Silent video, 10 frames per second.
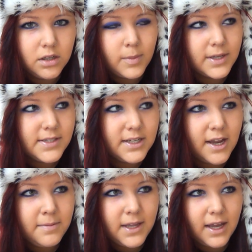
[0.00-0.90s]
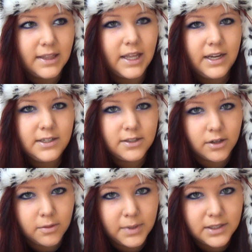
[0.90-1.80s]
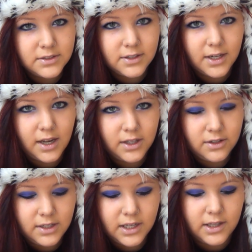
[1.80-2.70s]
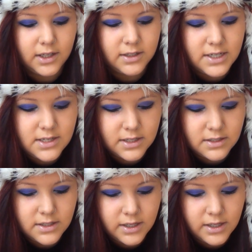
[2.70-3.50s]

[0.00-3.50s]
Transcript: Because the time that I'd like to go to bed so that I could get like a decent